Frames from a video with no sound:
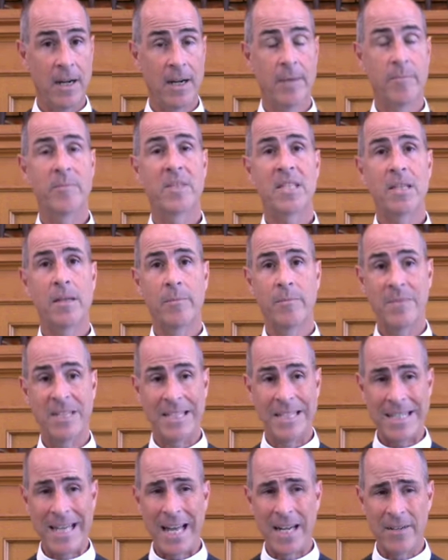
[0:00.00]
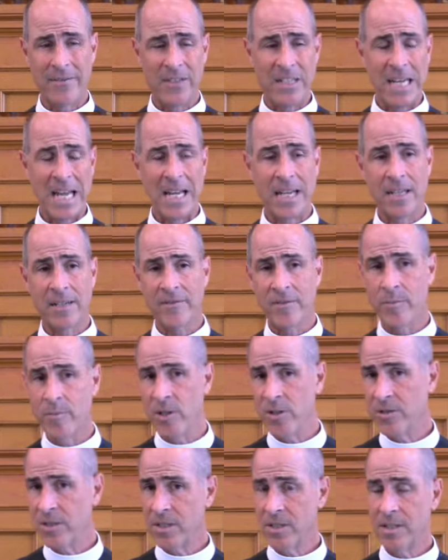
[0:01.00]
some set of negative
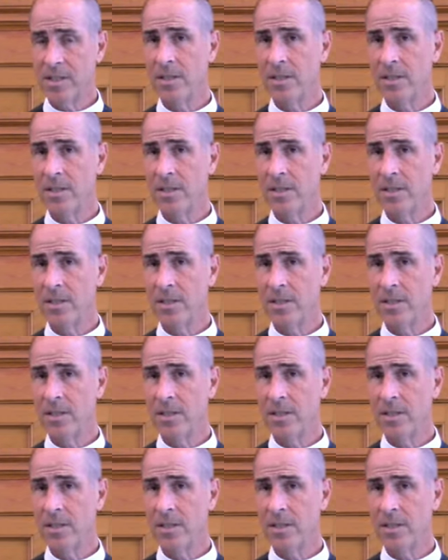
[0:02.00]
emotions